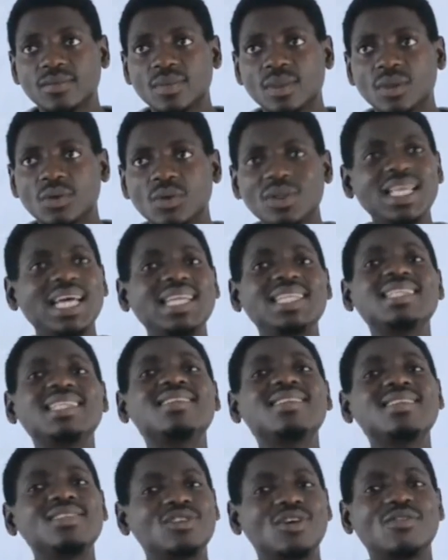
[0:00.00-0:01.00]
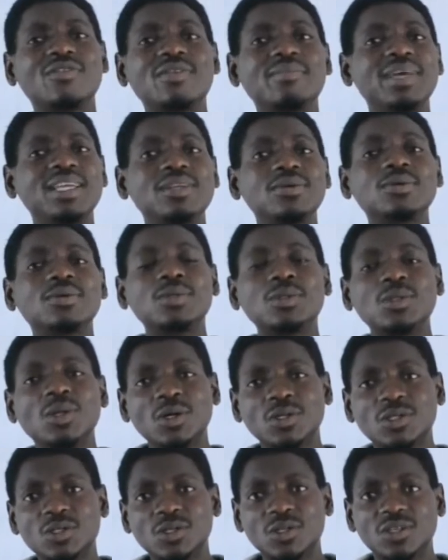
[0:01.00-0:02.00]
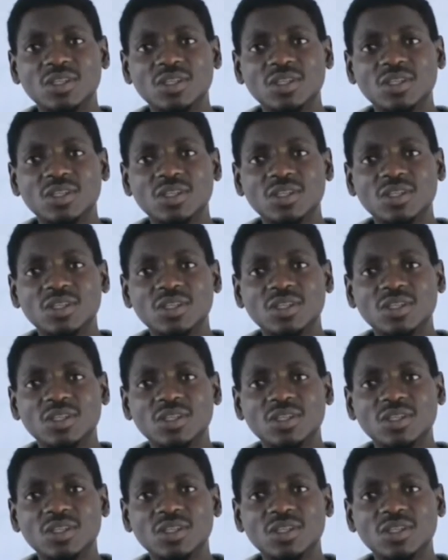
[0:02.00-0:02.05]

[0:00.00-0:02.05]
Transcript: What are the needs of a medical doctor?